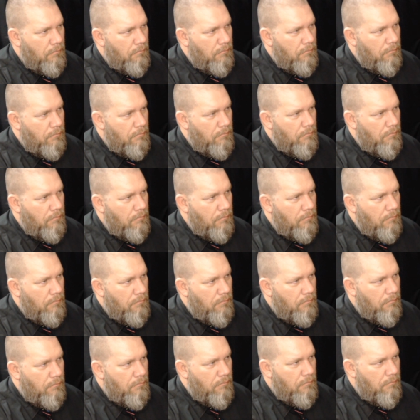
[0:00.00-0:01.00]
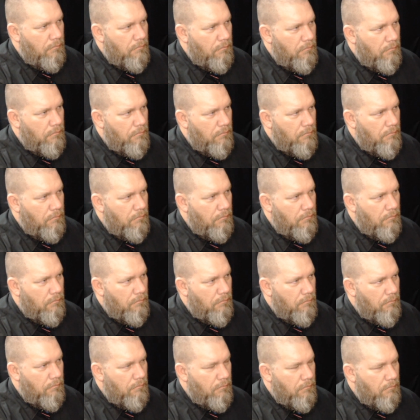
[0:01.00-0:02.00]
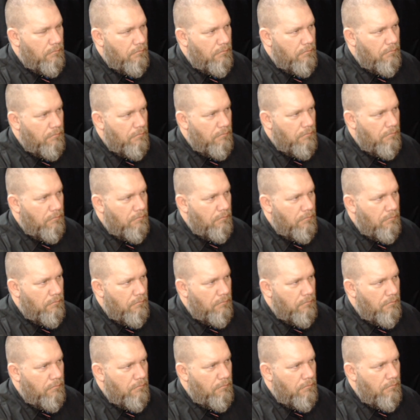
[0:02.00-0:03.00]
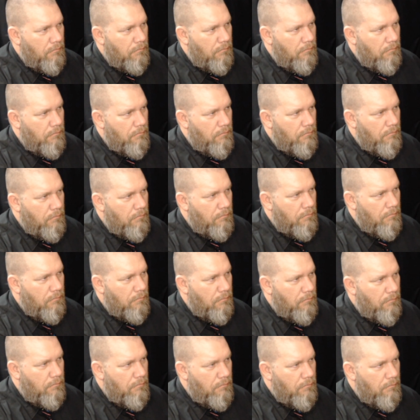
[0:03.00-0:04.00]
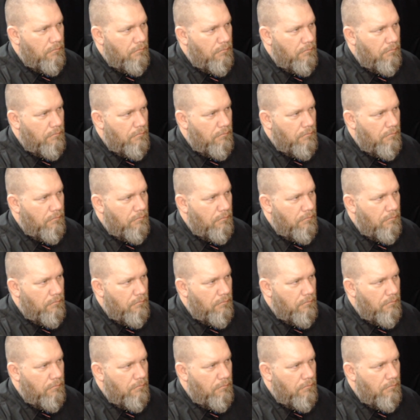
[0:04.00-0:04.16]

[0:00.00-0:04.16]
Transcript: This person isn't speaking.